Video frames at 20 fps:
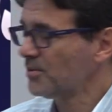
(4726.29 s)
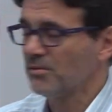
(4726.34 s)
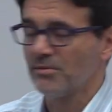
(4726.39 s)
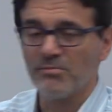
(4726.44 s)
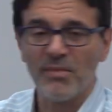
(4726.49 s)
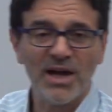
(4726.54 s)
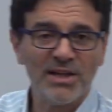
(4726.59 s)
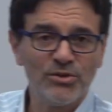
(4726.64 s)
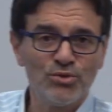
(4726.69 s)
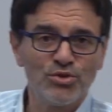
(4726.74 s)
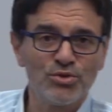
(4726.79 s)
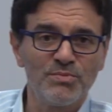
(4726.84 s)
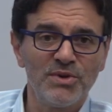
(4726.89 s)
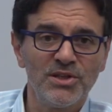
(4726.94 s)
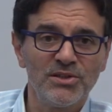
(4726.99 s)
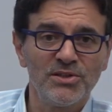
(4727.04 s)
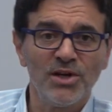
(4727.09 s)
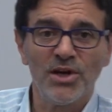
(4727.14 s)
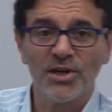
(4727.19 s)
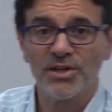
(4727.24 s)
Matthew's
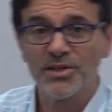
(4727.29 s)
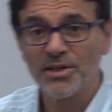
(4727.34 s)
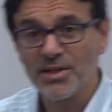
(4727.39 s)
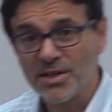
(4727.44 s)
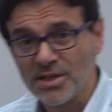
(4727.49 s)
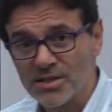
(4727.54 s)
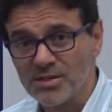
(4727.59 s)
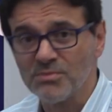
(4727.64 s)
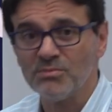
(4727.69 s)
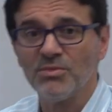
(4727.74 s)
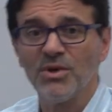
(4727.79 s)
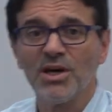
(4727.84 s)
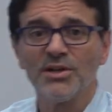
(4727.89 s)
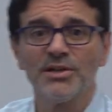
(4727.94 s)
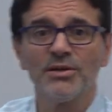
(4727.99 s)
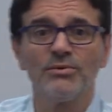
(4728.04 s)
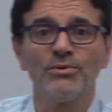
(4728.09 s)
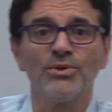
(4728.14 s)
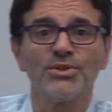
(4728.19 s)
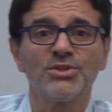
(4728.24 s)
been targeted, his
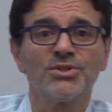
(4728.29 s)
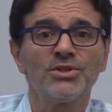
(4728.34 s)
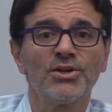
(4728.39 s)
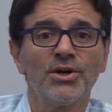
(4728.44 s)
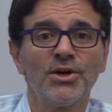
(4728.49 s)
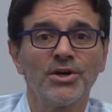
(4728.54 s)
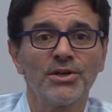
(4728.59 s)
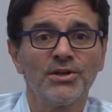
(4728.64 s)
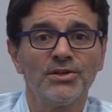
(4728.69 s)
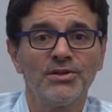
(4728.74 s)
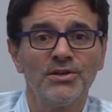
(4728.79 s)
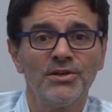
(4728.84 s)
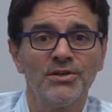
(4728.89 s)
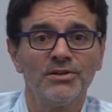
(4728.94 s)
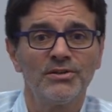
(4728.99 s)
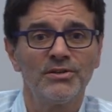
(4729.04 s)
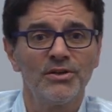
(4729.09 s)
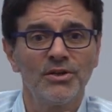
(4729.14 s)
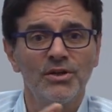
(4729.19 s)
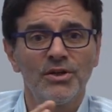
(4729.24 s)
mother was targeted,
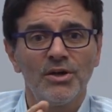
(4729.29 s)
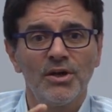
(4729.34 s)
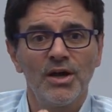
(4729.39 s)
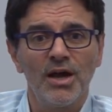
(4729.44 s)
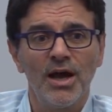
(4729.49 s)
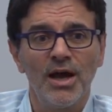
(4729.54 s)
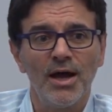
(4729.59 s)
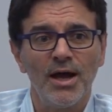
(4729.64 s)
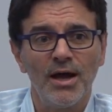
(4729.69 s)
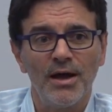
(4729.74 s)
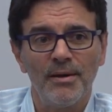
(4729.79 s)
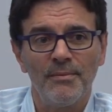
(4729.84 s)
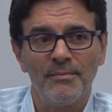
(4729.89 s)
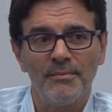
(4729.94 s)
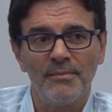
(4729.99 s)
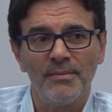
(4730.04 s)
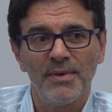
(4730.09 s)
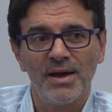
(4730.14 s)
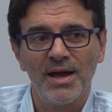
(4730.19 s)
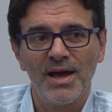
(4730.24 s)

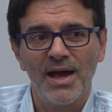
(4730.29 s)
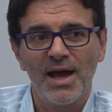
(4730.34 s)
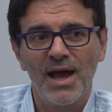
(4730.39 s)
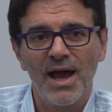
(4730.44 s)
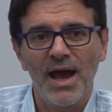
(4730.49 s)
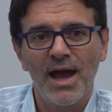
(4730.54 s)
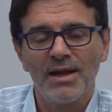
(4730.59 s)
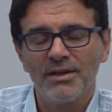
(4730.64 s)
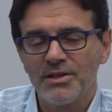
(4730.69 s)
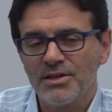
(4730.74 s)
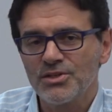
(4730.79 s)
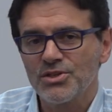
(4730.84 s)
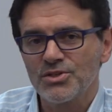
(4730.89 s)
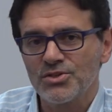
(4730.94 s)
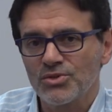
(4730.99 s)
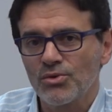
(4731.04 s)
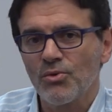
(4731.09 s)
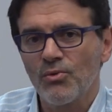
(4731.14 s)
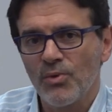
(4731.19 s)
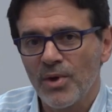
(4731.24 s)
and this
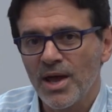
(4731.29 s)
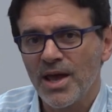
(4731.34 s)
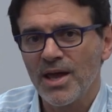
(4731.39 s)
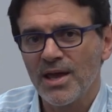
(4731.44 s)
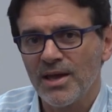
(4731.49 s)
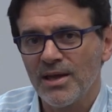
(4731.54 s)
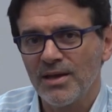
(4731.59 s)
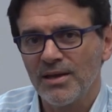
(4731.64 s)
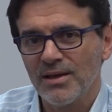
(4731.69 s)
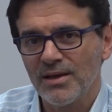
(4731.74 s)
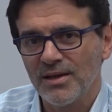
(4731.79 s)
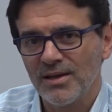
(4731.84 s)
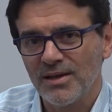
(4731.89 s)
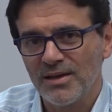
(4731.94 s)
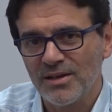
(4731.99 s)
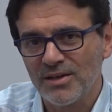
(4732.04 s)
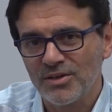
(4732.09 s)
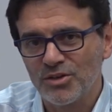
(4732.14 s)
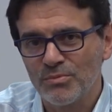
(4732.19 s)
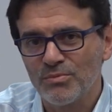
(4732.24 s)
is the way
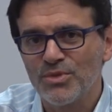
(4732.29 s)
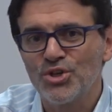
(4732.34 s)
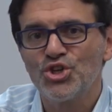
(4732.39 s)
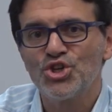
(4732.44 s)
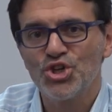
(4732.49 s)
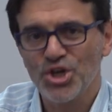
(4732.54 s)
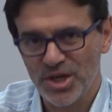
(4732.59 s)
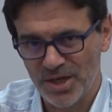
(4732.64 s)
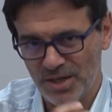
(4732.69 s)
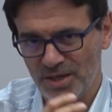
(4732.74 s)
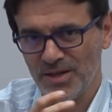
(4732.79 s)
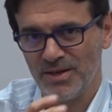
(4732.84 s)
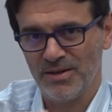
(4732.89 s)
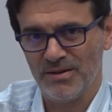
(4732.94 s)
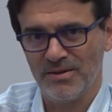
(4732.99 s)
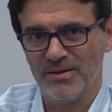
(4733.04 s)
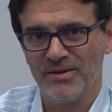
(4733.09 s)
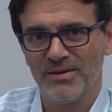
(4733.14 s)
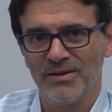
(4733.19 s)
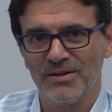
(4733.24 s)
the machine
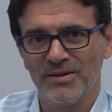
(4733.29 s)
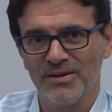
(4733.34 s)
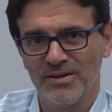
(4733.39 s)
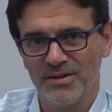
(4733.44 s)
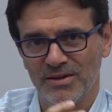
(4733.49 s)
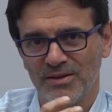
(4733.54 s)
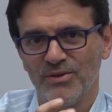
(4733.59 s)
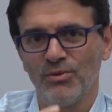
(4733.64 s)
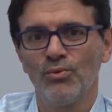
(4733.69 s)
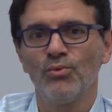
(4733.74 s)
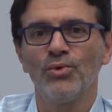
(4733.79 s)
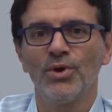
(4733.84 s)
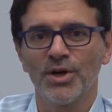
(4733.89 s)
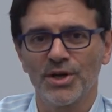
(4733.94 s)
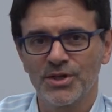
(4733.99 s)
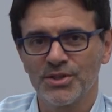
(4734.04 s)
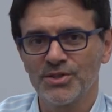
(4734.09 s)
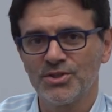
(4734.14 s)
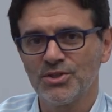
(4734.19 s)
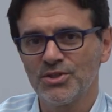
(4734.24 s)

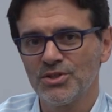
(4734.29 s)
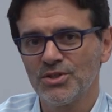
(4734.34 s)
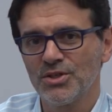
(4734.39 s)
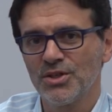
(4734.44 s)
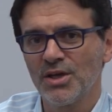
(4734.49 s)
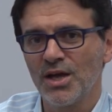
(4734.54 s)
works.